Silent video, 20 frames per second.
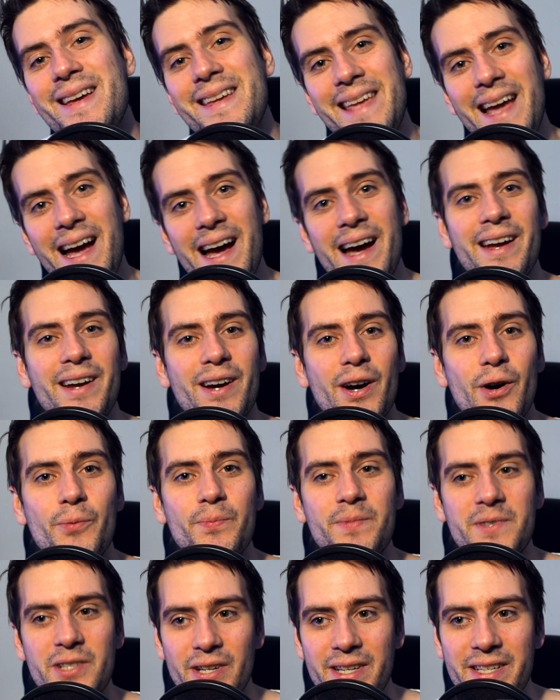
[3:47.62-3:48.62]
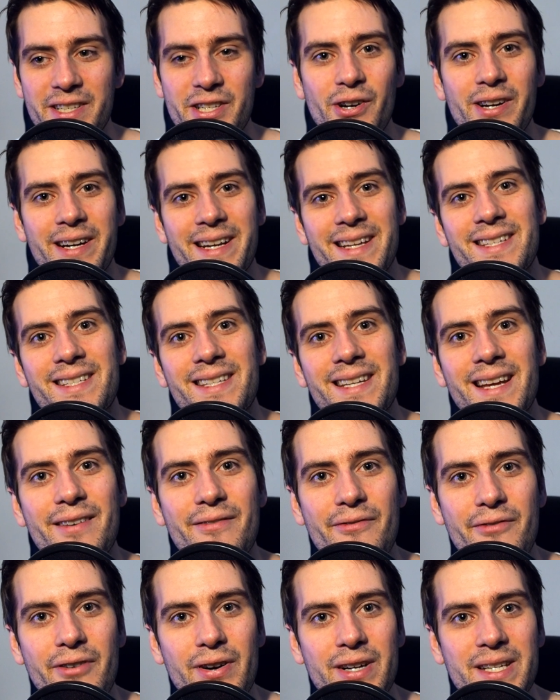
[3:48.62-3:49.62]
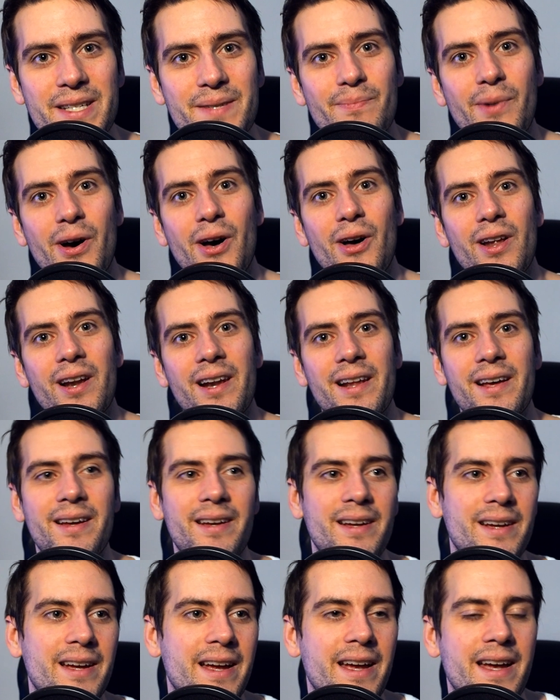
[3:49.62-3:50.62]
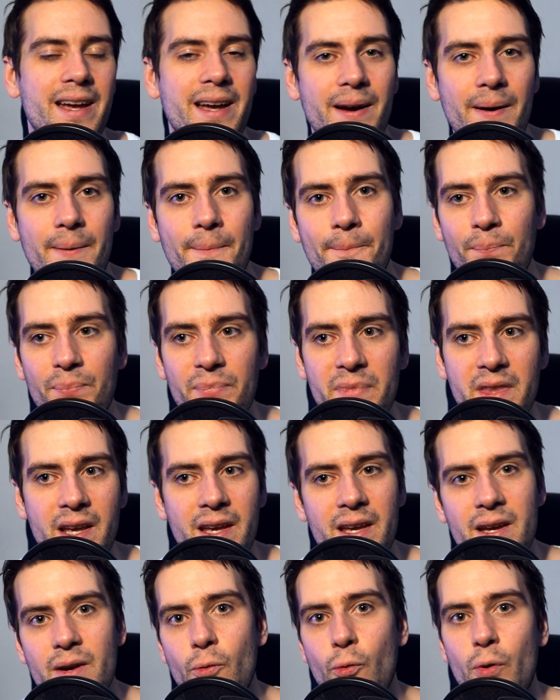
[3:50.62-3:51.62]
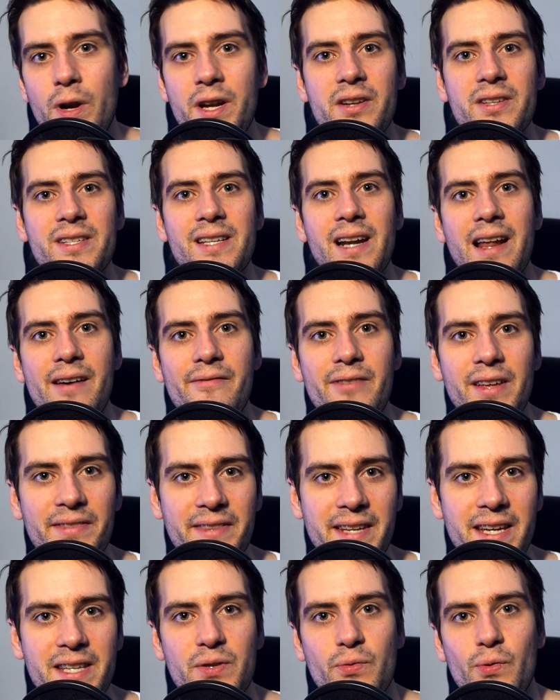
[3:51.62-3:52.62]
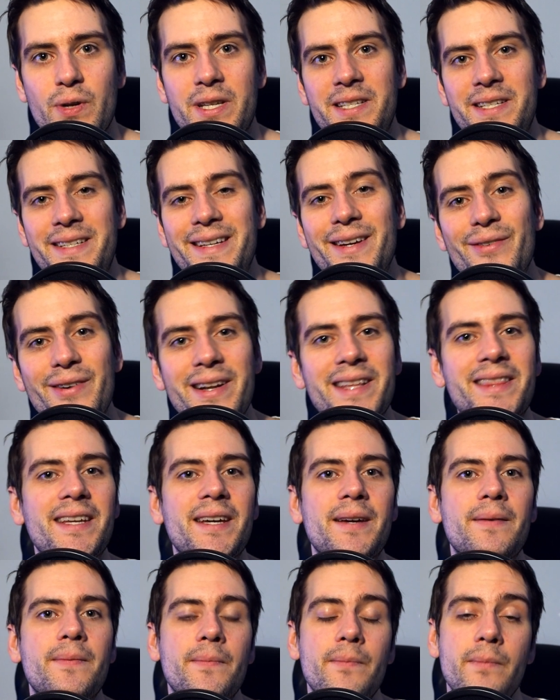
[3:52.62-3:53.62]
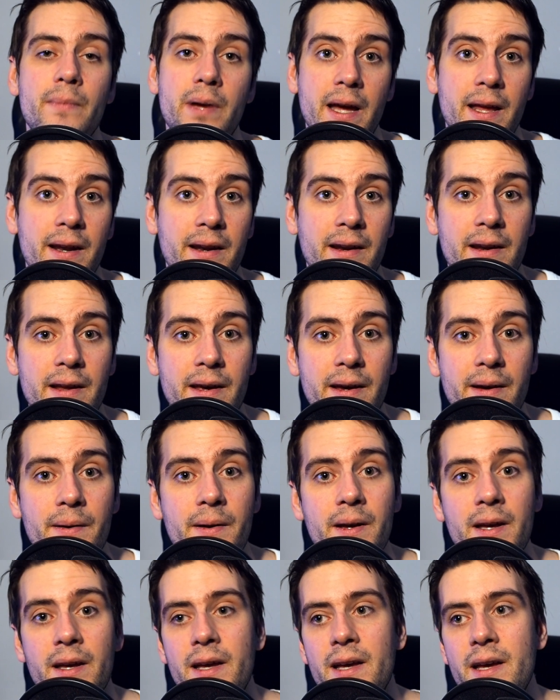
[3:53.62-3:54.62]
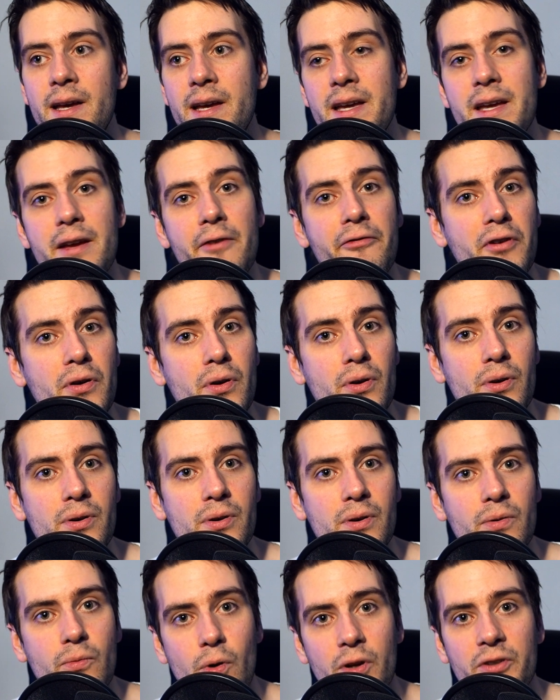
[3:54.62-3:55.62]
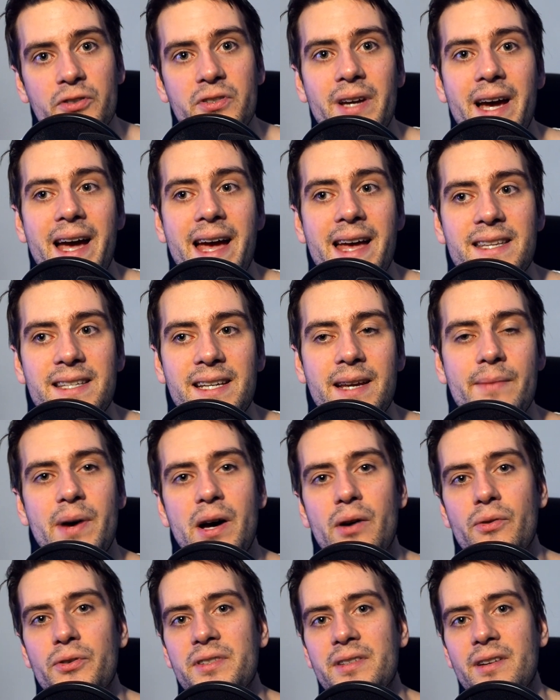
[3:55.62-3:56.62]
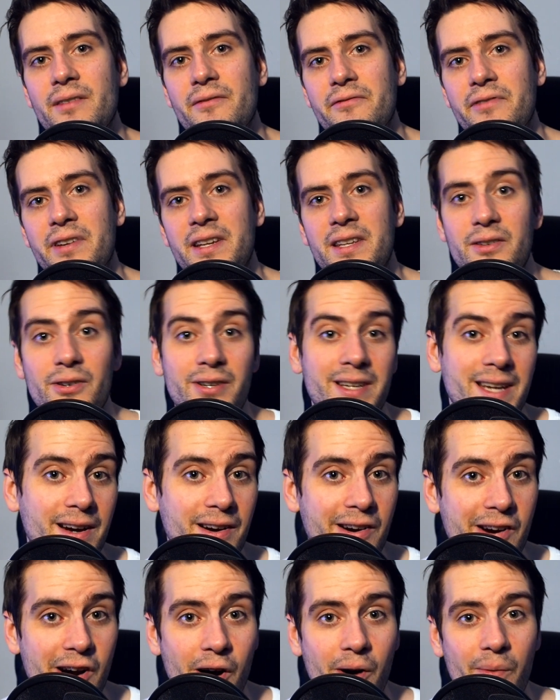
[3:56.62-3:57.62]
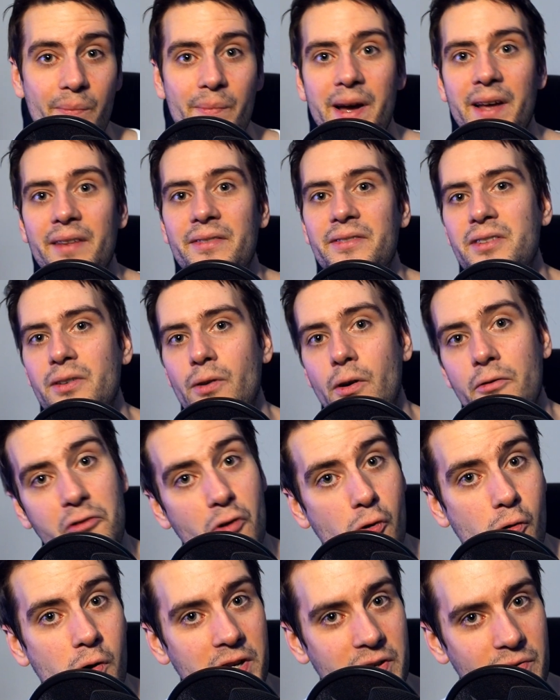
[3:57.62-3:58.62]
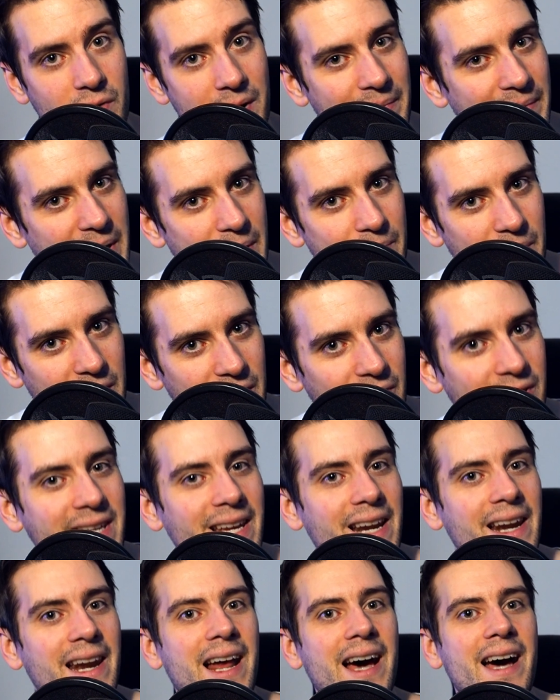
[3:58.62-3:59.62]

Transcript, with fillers: yeah, I hope you enjoyed this uh, very small uh, Windows eleven test with Unity, and uh, if you want to ask about something you can comment. Of course, remember you can